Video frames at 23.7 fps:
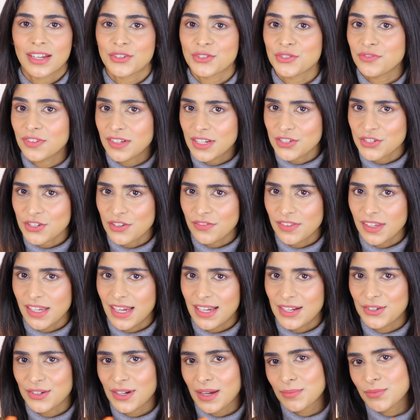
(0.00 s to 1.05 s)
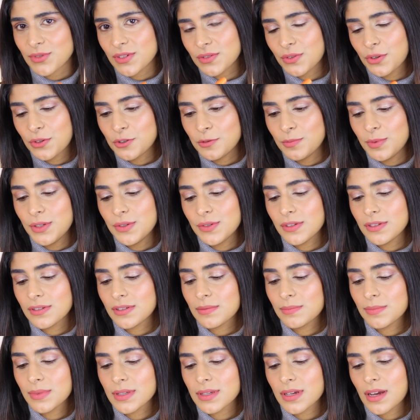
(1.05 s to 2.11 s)
To finish off the eye look, I'm just going to be using
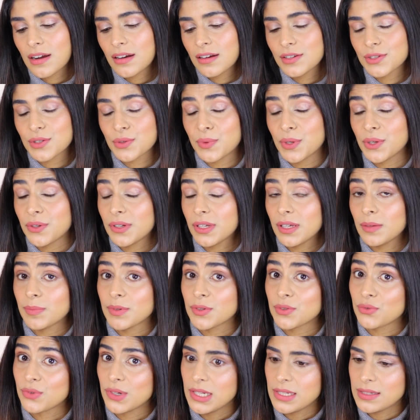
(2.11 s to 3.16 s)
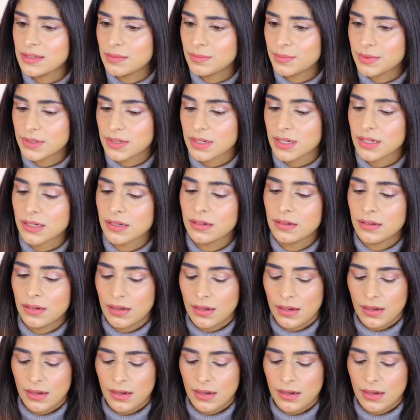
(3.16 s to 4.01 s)
some mascara, so we're going to keep it really simple today.